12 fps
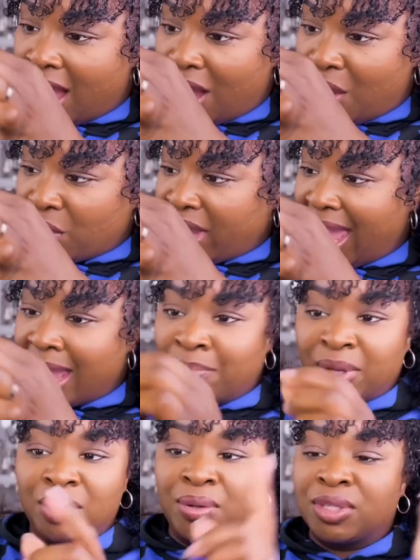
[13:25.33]
Okay,
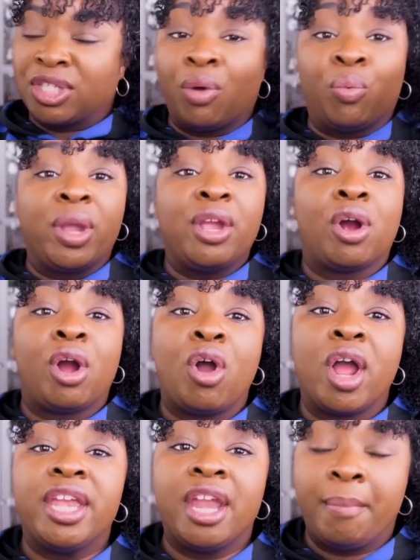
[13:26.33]
boo. So we are
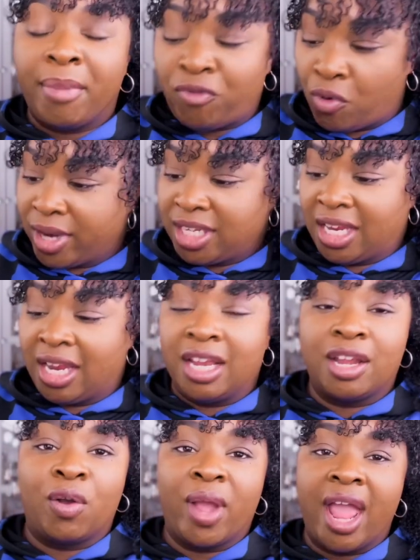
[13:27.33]
on number
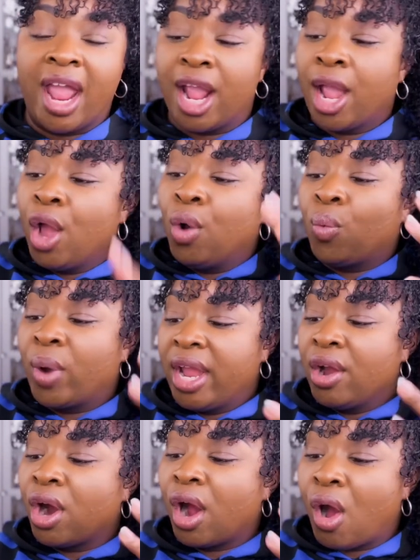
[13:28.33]
14. Okay.
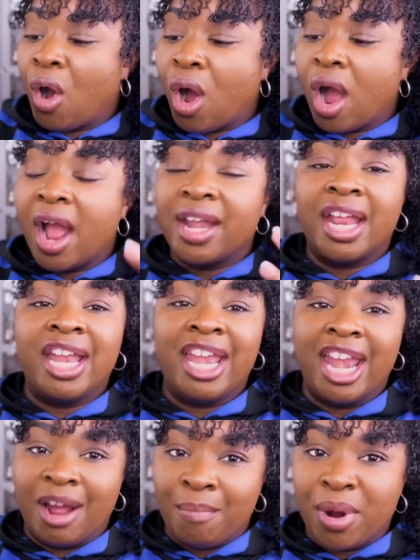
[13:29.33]
We are on
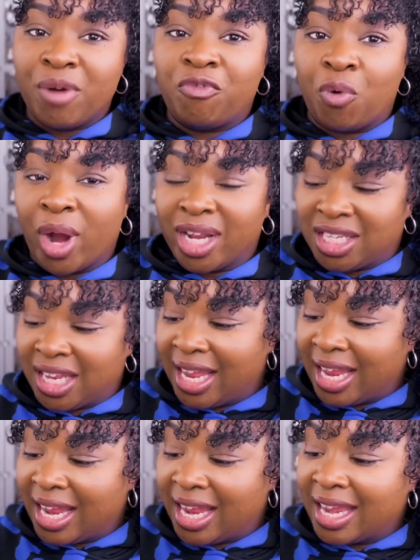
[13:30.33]
number
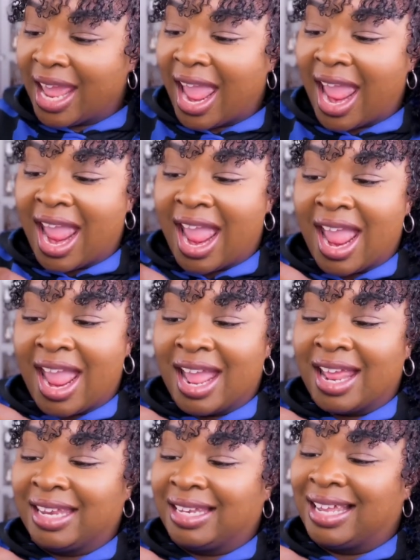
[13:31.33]
14,
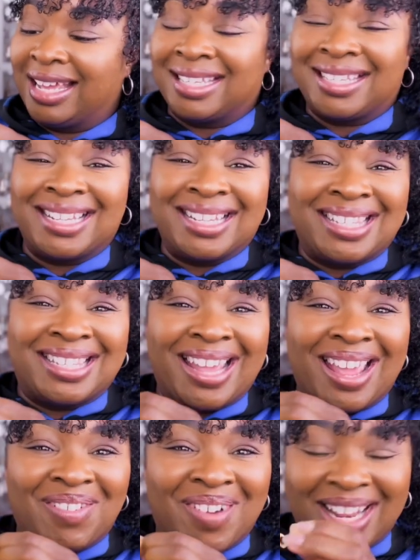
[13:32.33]
and let's just
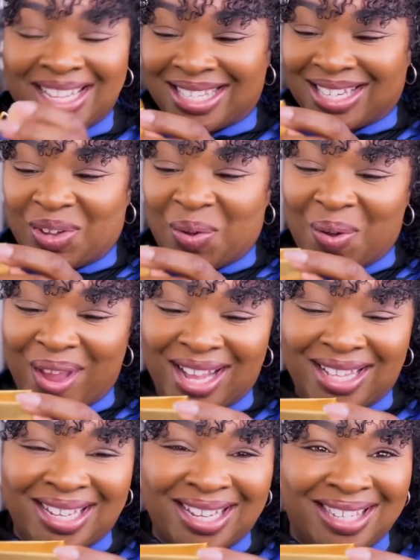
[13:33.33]
see what it's going
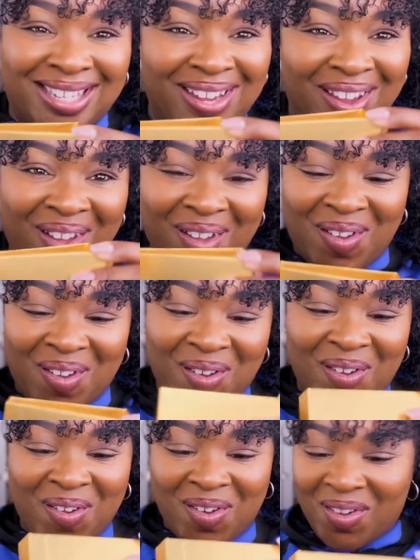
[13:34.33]
to
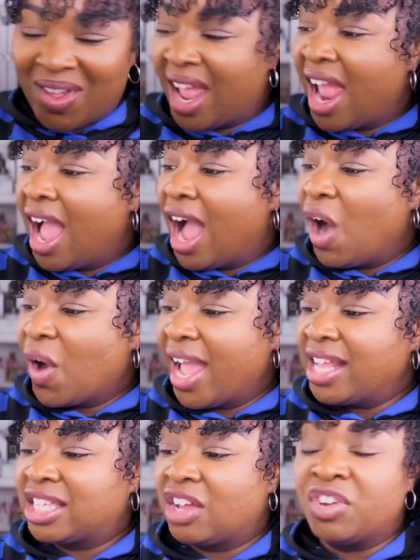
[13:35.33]
do.
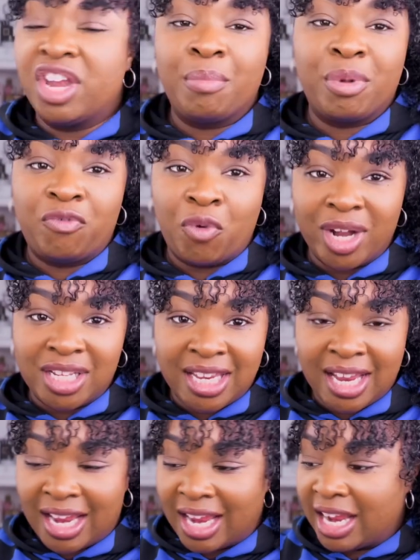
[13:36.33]
Okay. So number
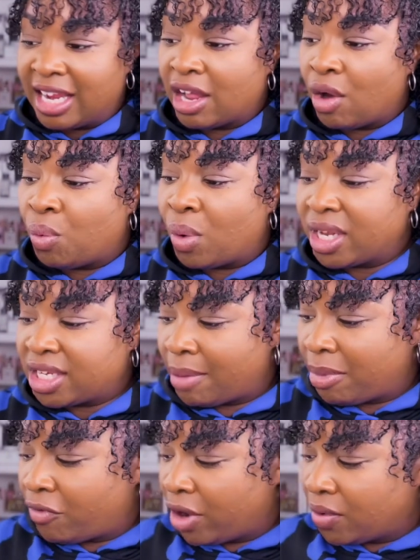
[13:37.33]
14, what type
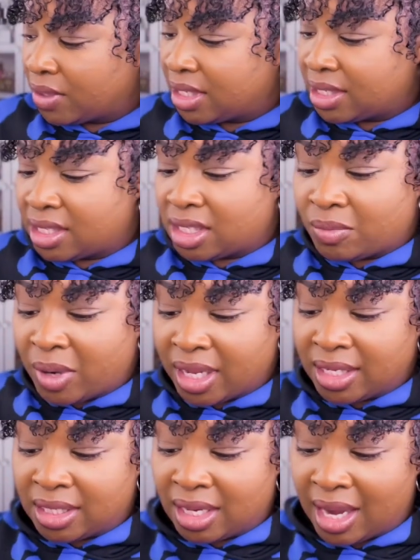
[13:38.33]
of fragrance is this? What
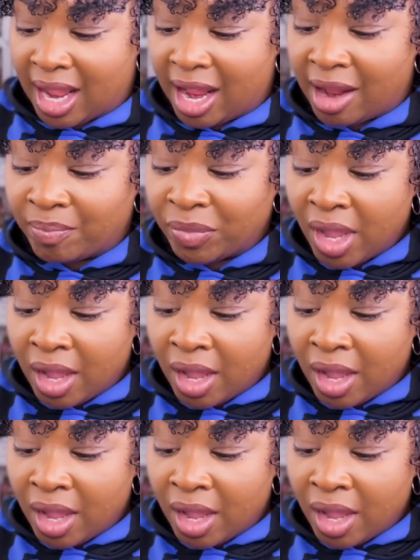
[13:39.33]
is the name?